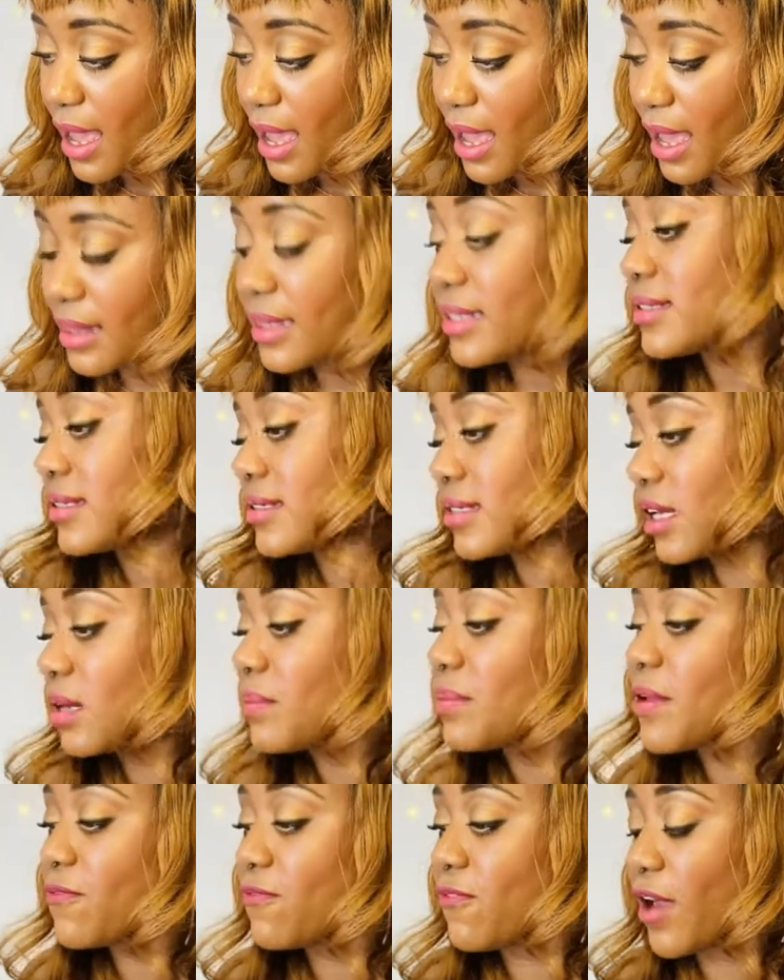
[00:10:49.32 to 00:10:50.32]
And this is going to
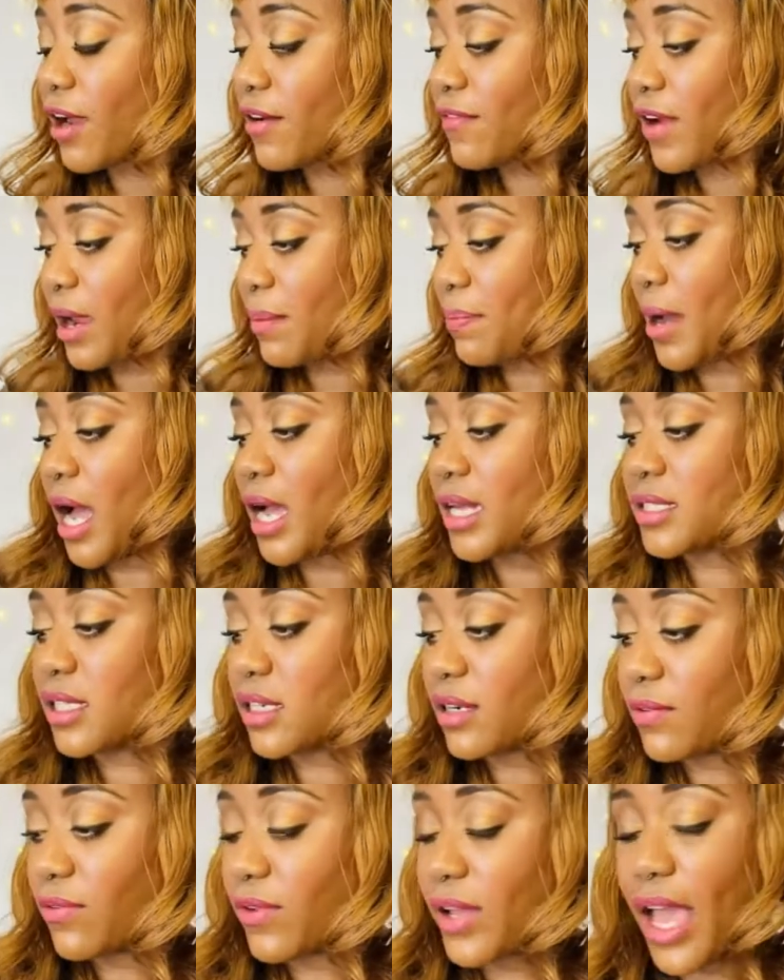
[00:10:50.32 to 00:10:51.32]
be very, very
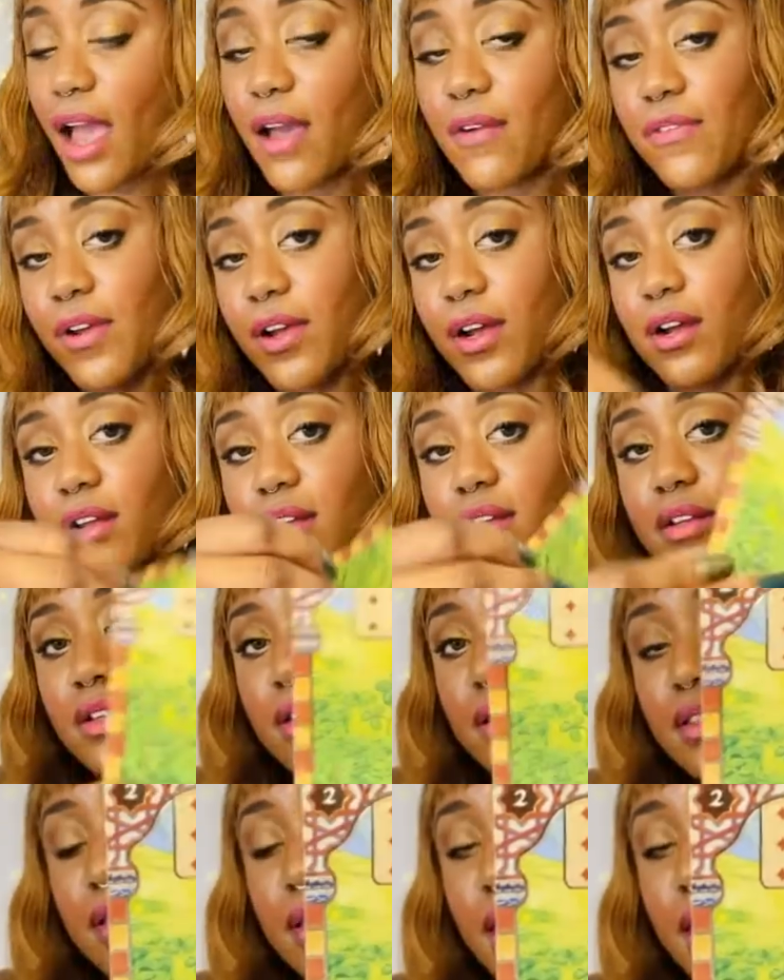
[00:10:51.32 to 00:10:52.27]
positive. We have here the